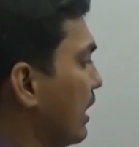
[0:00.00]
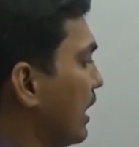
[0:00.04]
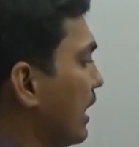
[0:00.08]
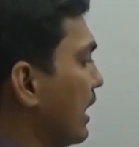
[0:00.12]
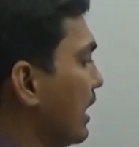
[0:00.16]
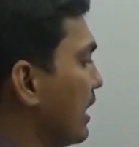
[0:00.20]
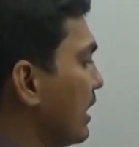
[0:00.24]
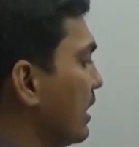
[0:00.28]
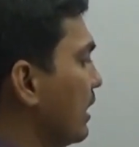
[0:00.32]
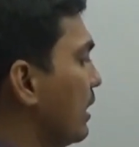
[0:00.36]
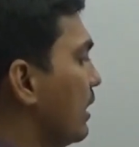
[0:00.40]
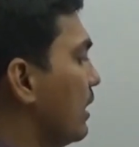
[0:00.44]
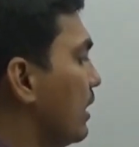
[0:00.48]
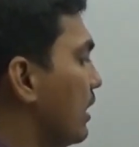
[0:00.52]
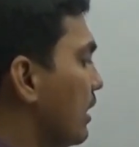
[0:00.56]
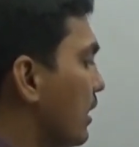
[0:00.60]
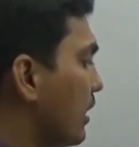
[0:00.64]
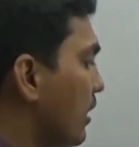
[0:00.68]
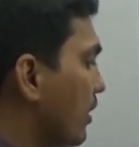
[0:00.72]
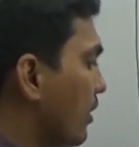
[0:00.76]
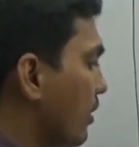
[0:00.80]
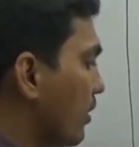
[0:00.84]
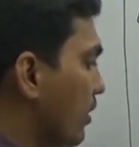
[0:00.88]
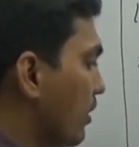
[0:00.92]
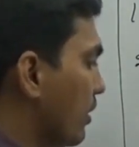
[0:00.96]
lien,
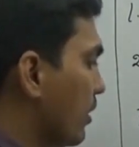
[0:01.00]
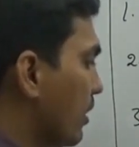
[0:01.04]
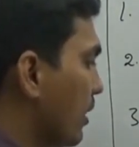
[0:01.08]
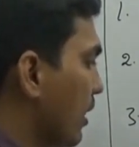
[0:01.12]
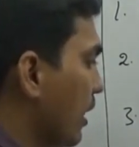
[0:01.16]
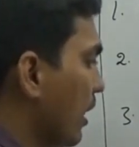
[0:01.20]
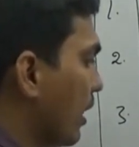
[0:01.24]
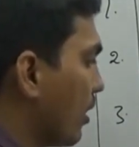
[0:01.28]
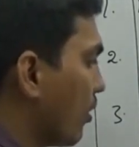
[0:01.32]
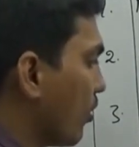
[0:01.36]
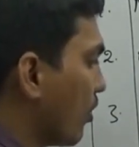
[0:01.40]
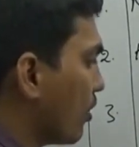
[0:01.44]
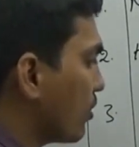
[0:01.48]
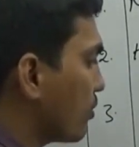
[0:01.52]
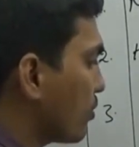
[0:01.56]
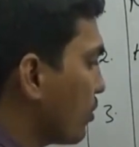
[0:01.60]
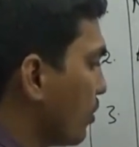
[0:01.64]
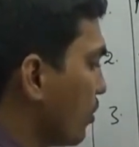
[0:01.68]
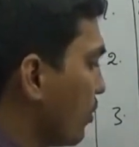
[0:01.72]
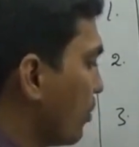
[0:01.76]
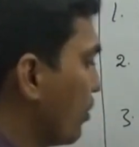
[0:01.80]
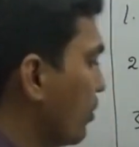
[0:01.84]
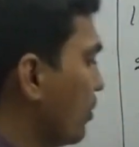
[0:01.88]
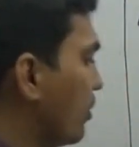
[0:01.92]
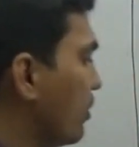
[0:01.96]
and
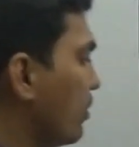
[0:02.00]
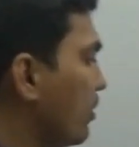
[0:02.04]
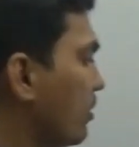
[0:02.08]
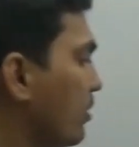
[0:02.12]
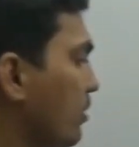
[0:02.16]
also